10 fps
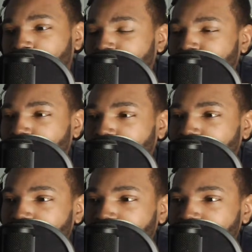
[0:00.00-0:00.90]
is
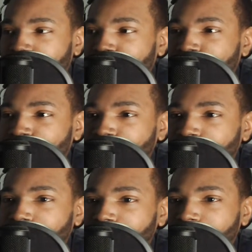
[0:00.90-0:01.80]
because
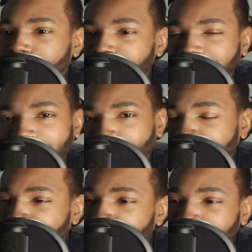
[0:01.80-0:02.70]
they
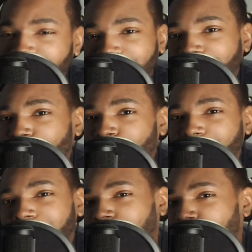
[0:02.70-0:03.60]
basically sell
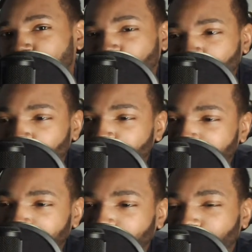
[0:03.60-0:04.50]
these extra rooms
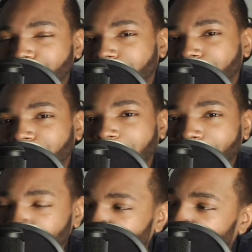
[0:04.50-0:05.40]
that the hotels have
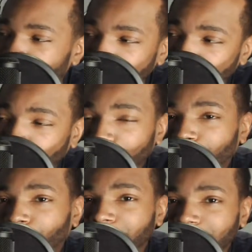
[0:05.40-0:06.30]
to these
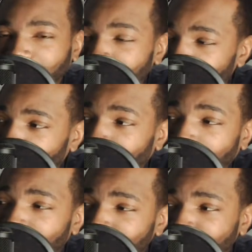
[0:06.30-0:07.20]
third-party sites, and they
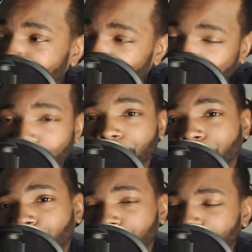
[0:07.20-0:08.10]
ask them to
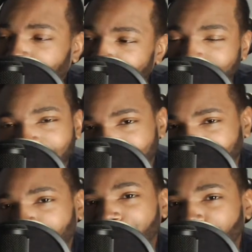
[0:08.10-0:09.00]
promote them at a
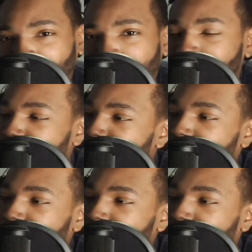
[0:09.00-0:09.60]
discounted price.